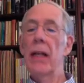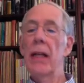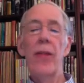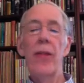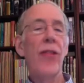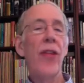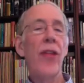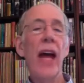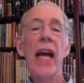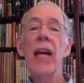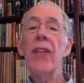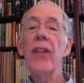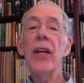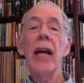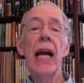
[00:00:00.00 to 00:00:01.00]
Thank
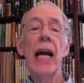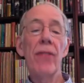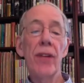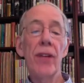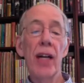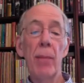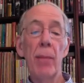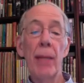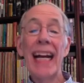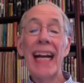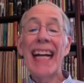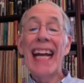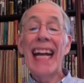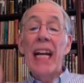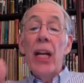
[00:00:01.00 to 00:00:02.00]
the guide for coming,
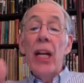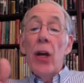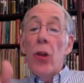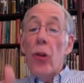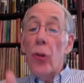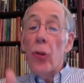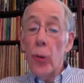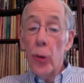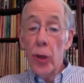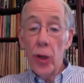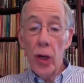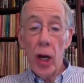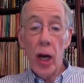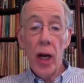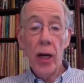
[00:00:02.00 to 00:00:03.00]
again, through your
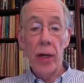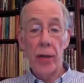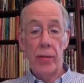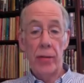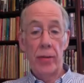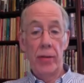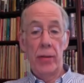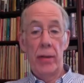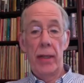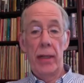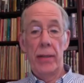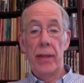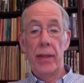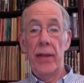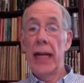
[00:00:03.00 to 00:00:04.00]
heart.
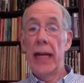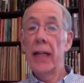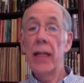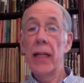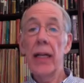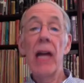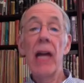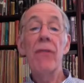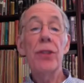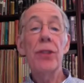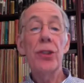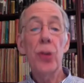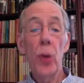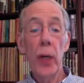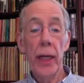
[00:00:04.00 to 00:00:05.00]
Thanking the guide for
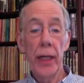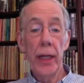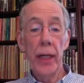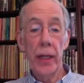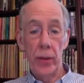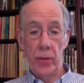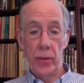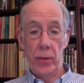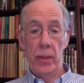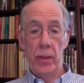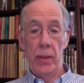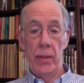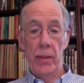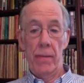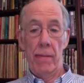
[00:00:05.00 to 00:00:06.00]
joining you.
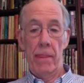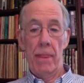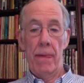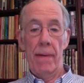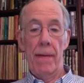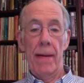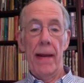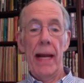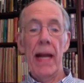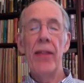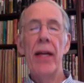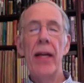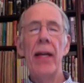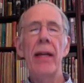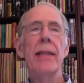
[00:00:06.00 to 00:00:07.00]
And
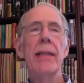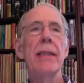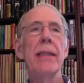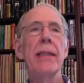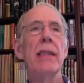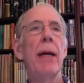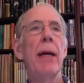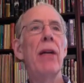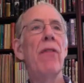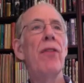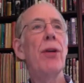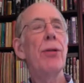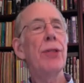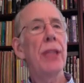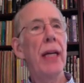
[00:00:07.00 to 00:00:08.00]
then spend a
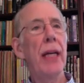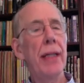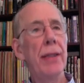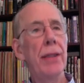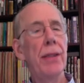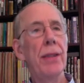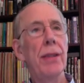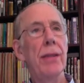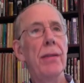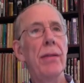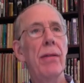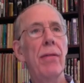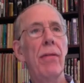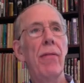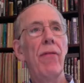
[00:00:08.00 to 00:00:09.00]
few seconds
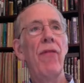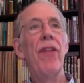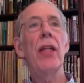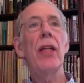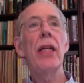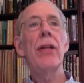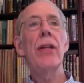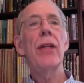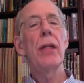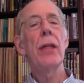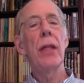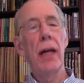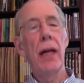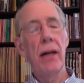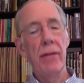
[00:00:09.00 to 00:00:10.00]
feeling the
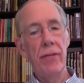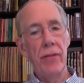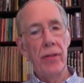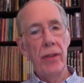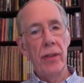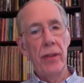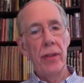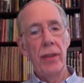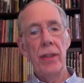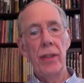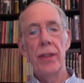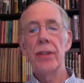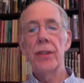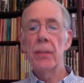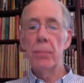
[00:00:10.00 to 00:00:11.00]
love, the
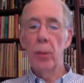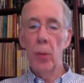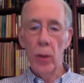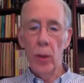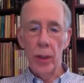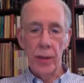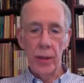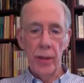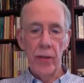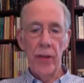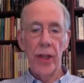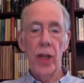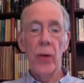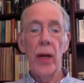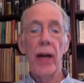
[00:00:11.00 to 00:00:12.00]
support
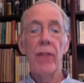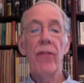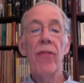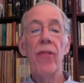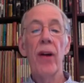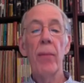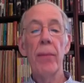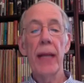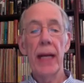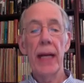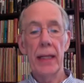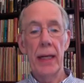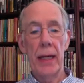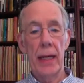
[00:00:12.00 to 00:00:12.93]
that you have from that guide.